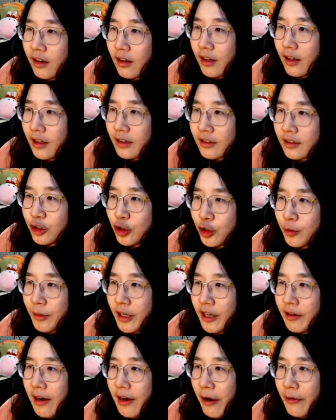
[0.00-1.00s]
should be
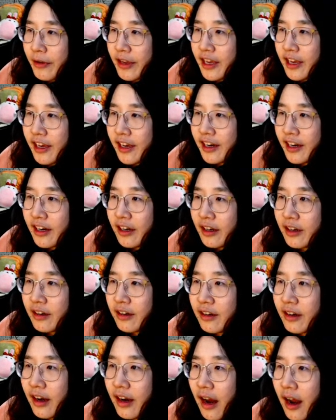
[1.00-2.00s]
around here.
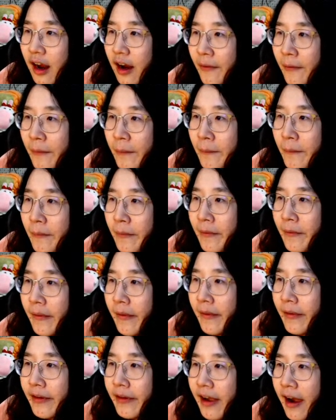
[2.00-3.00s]

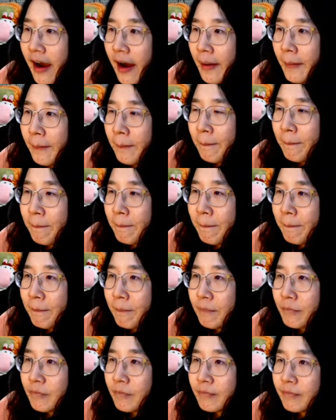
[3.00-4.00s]
Yeah.
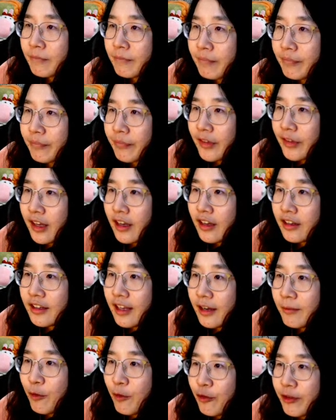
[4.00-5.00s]
Then
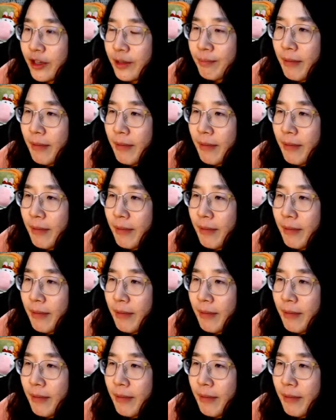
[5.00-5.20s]
move it back.